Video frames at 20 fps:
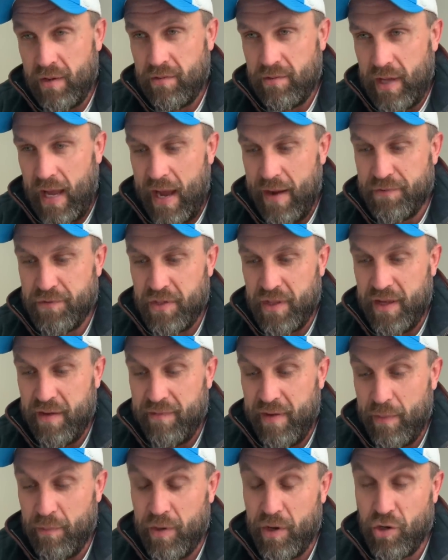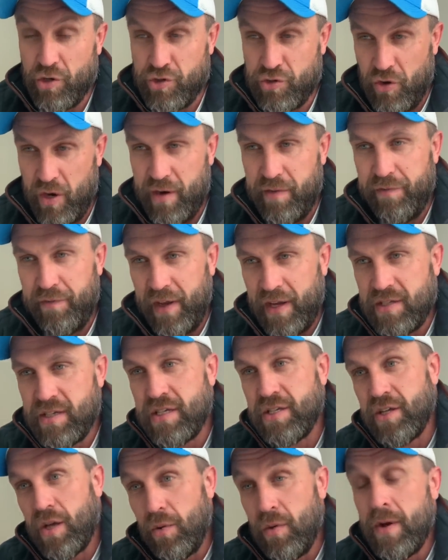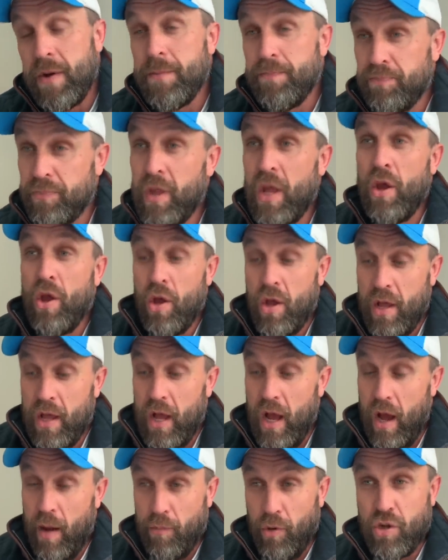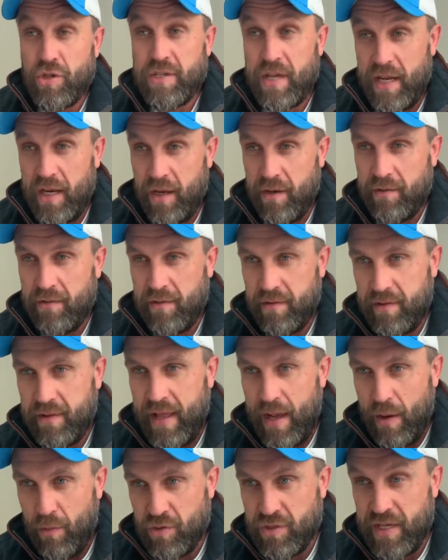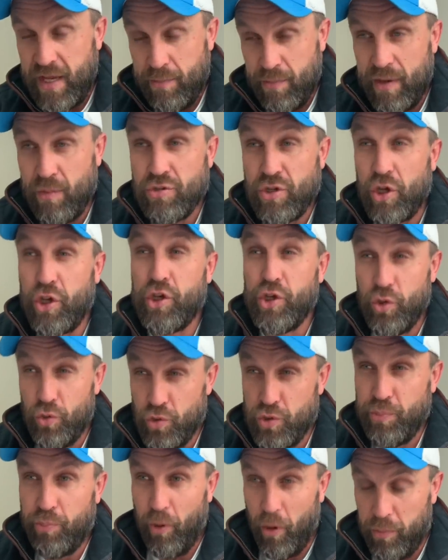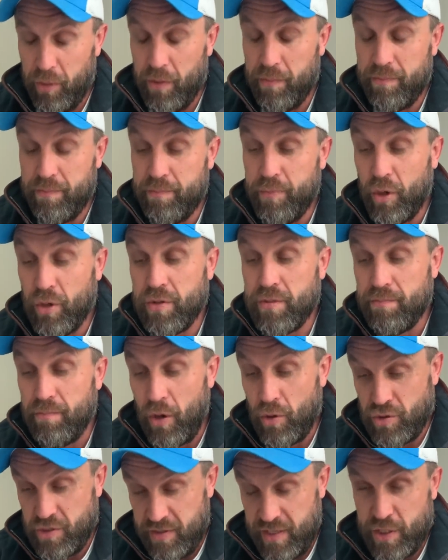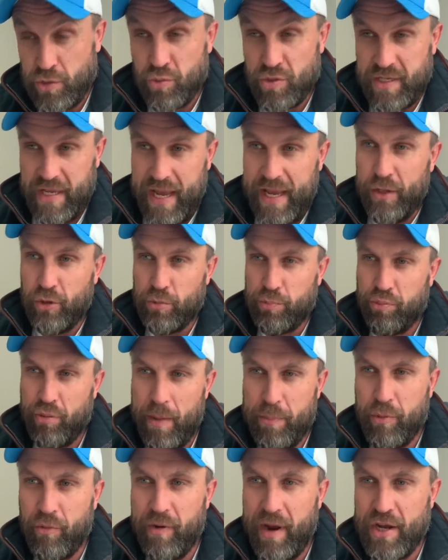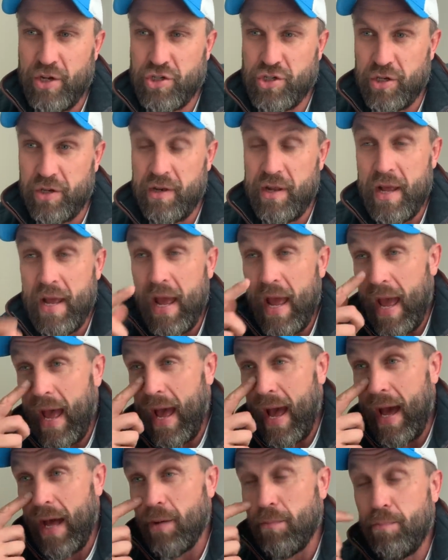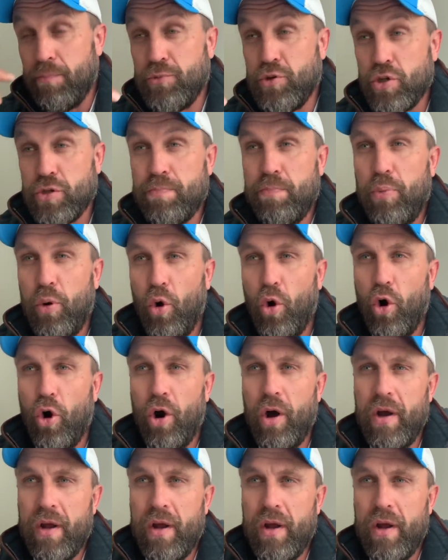after the event, when I was trying to fix it. So I'm not saying that was it, but it was a huge problem. But most of this was ill preparation and just poor